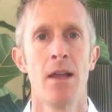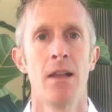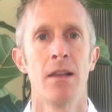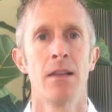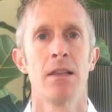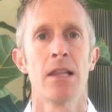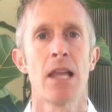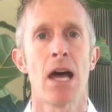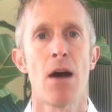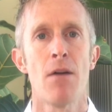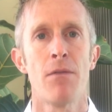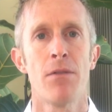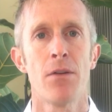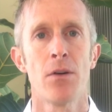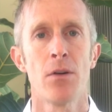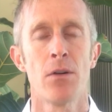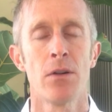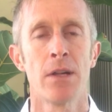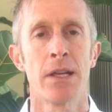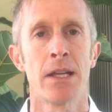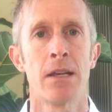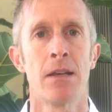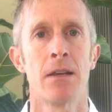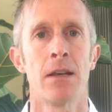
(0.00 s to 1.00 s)

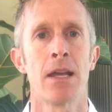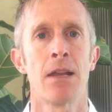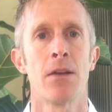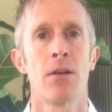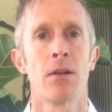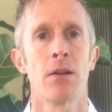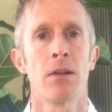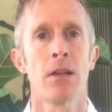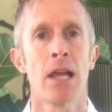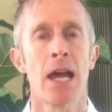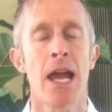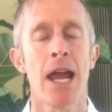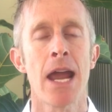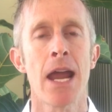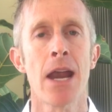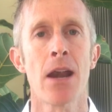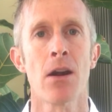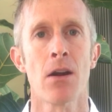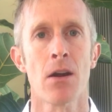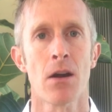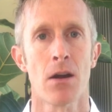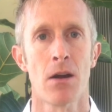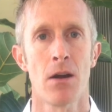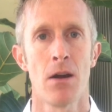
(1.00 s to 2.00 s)
level and
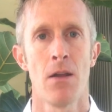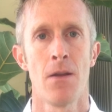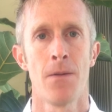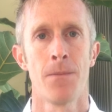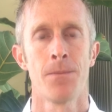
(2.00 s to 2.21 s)
layer